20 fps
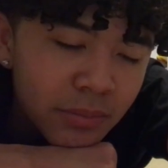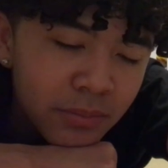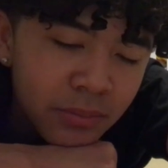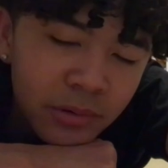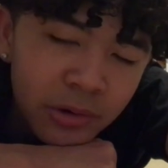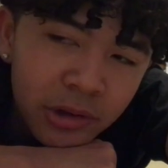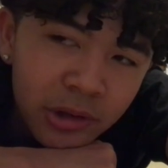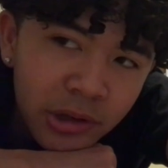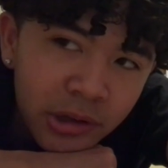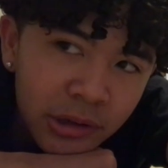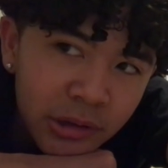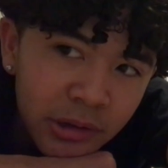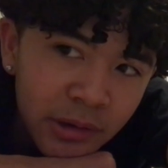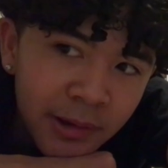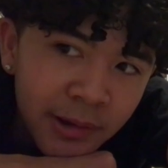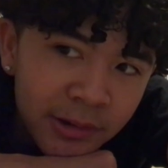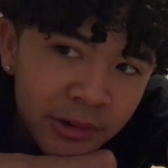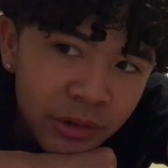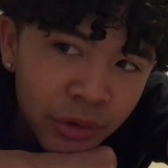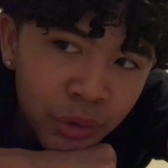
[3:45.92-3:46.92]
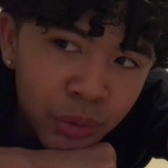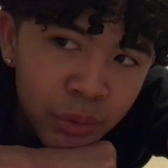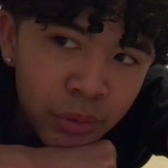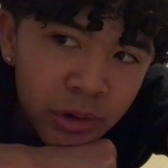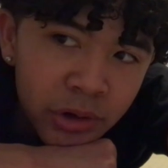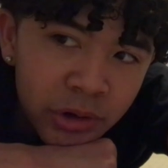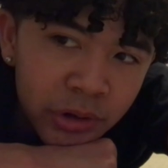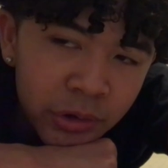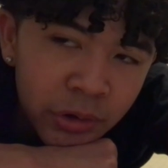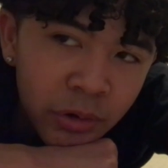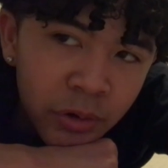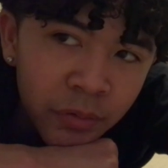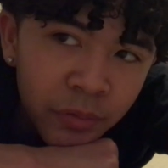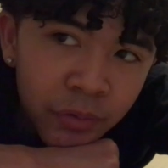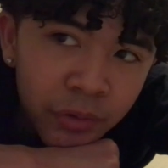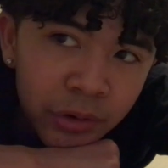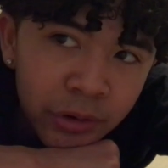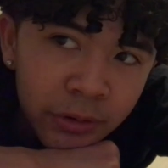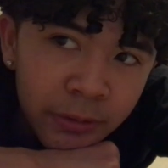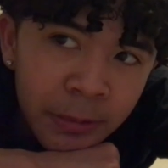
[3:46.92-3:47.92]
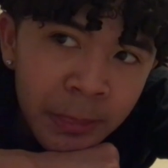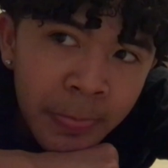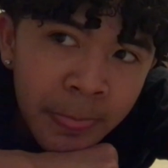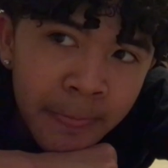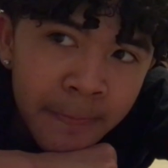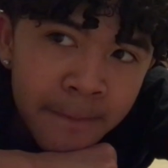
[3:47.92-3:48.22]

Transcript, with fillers: Bro, like, I do want a girlfriend,